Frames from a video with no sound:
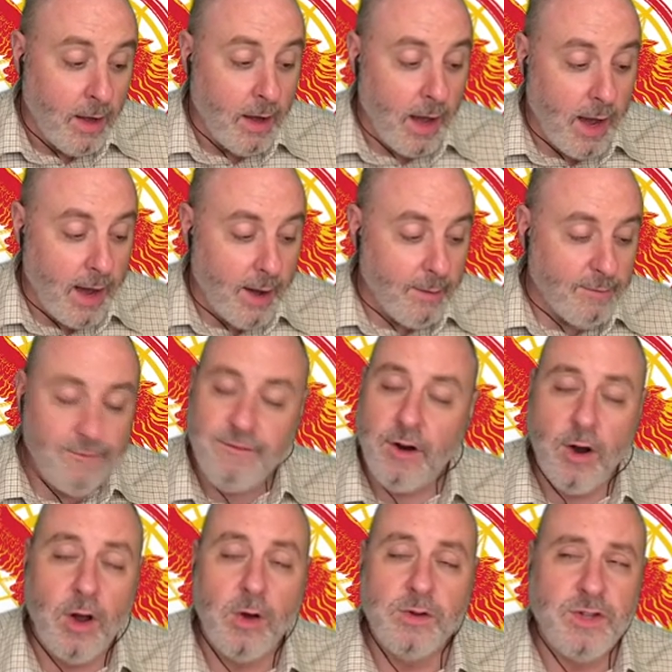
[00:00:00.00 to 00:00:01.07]
uh,
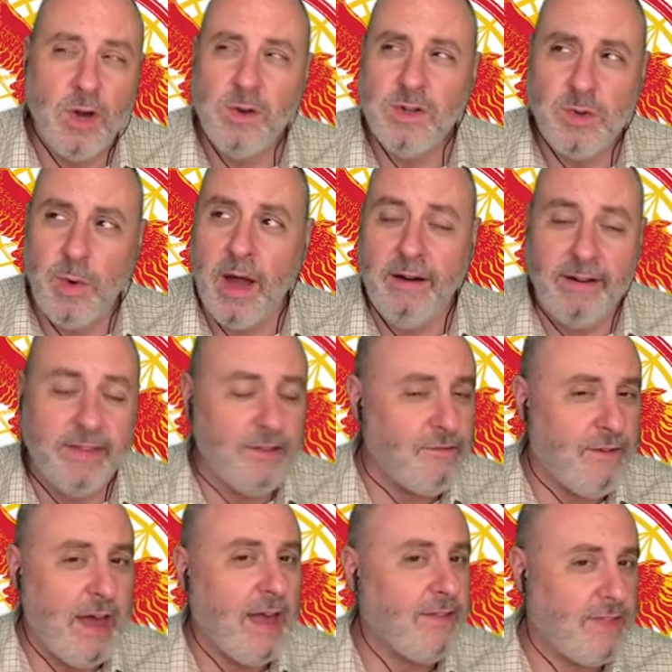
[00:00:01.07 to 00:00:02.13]
Frodo, don't dwell on the
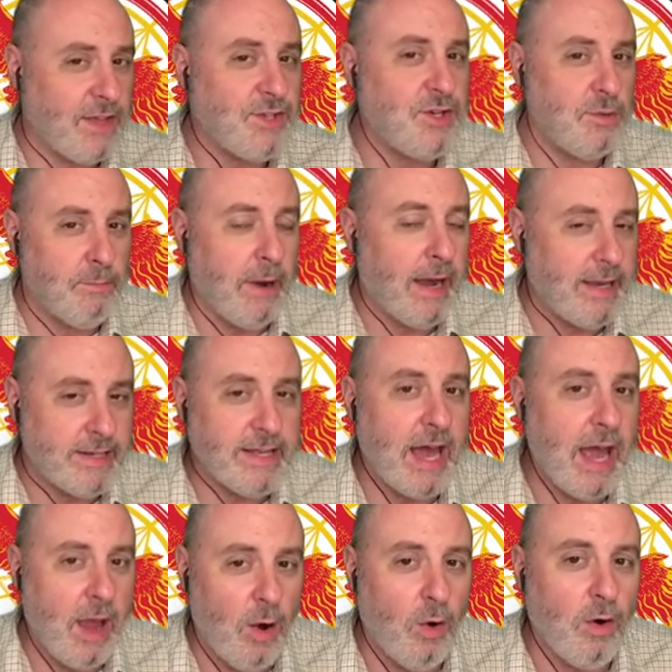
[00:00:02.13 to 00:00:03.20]
fact that you might
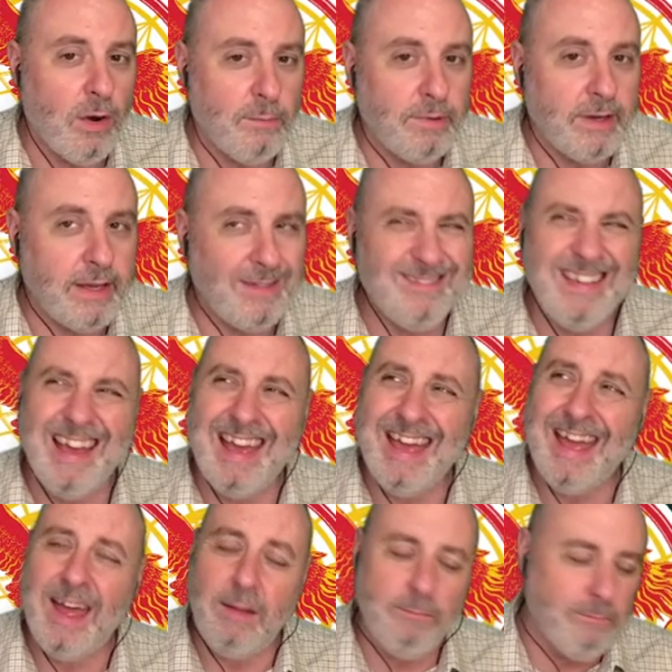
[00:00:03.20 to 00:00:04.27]
die horribly.
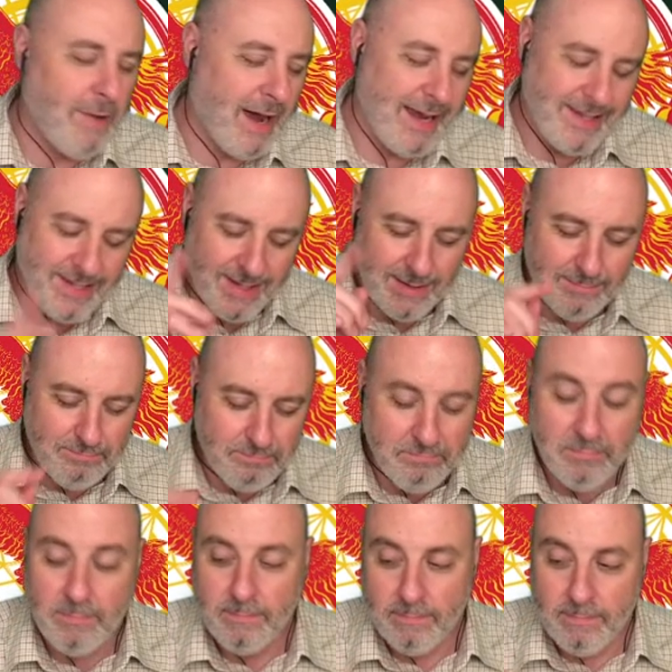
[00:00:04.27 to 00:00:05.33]
Eh, might
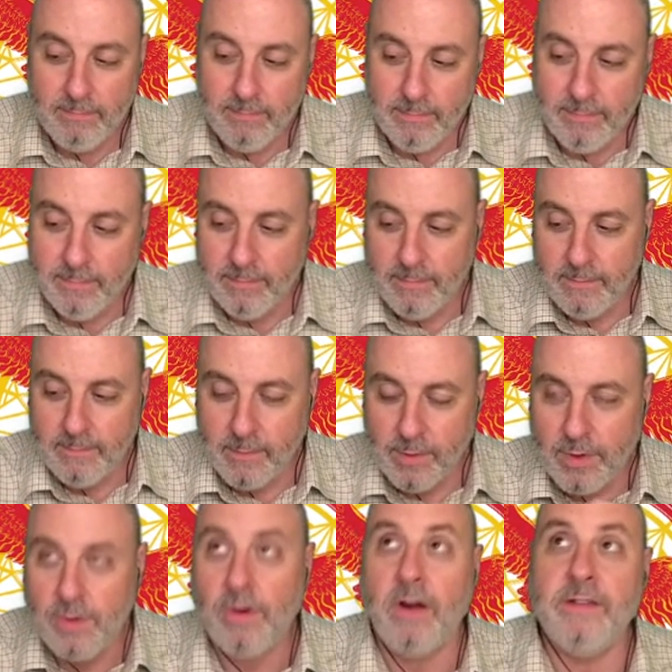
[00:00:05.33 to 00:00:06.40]

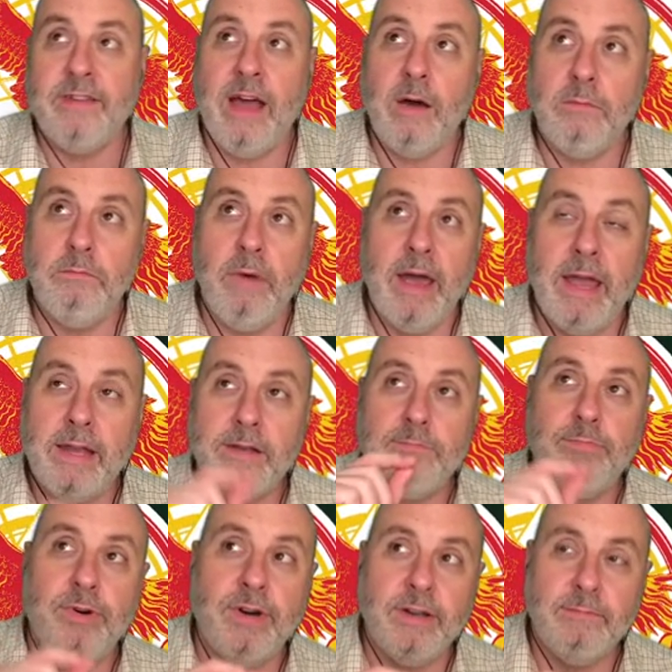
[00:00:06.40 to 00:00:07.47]
cross out might,
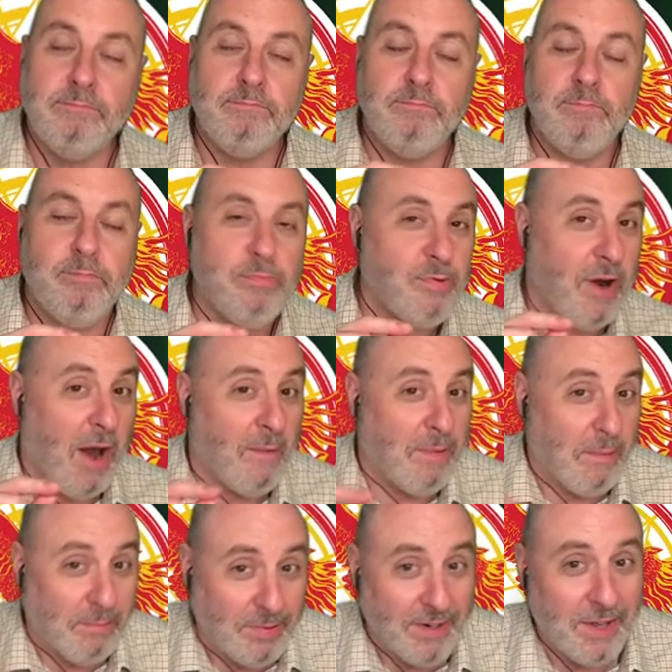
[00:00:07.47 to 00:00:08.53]
put
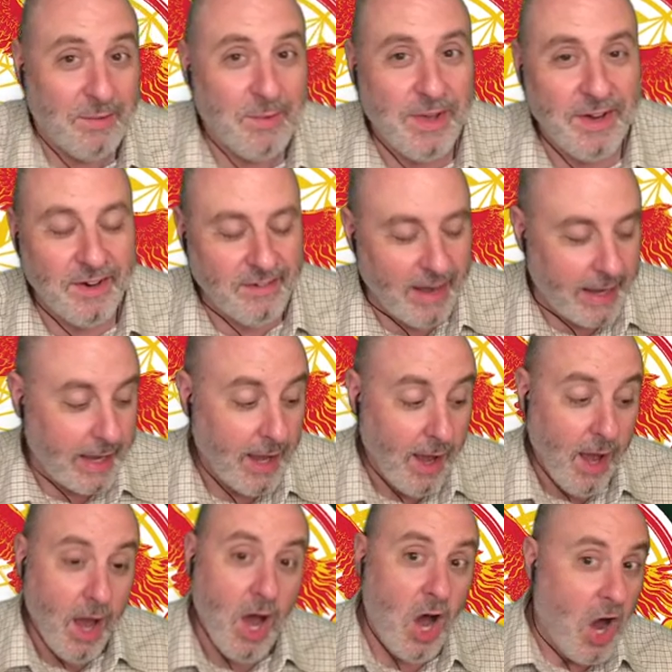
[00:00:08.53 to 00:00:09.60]
probably will. Like,
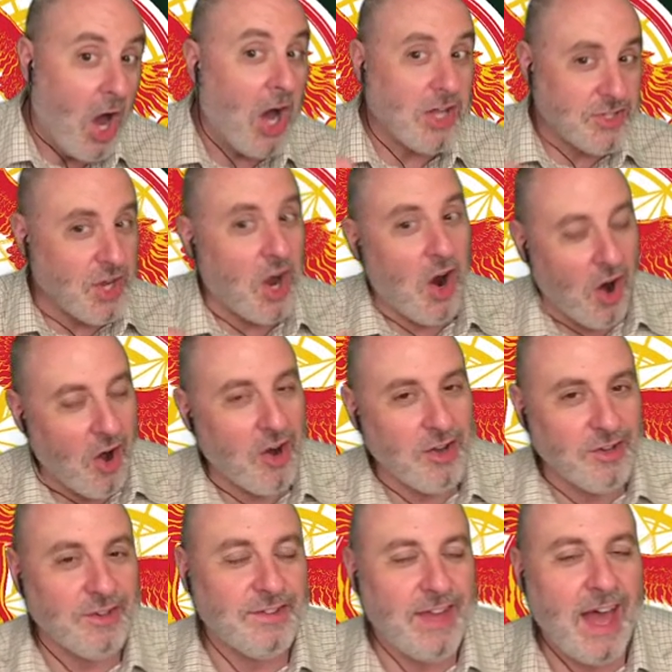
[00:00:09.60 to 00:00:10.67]
odds are
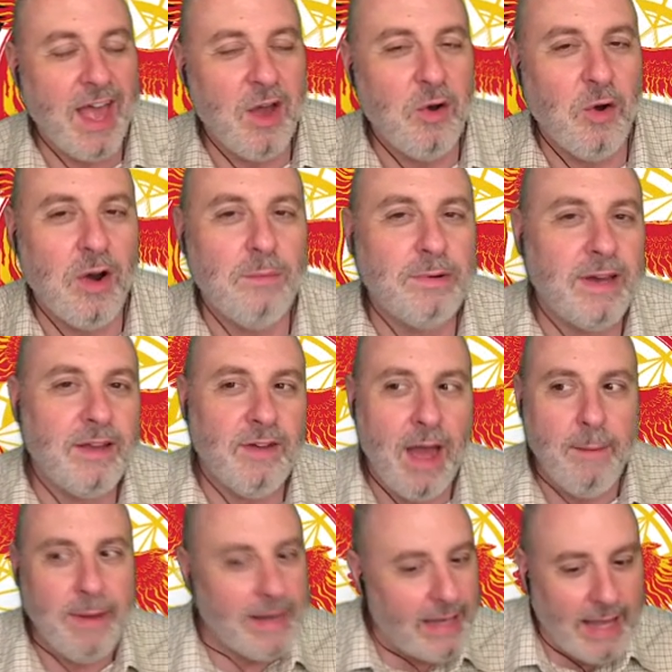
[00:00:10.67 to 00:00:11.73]
you'll die horribly. I
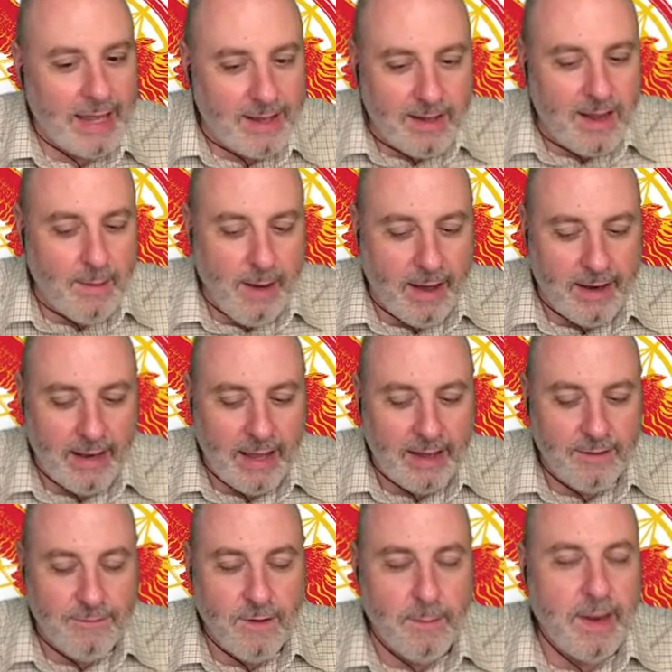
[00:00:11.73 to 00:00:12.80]
mean, like, come on.
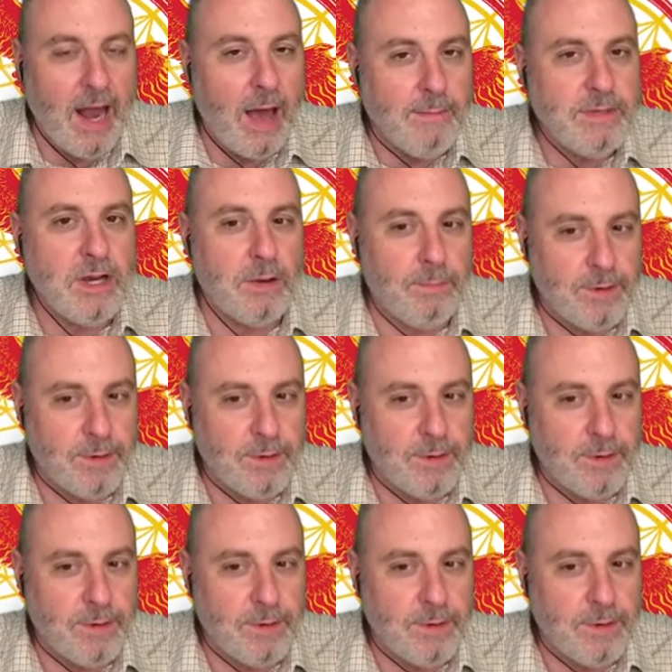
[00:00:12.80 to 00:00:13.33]
Like, from an Amdir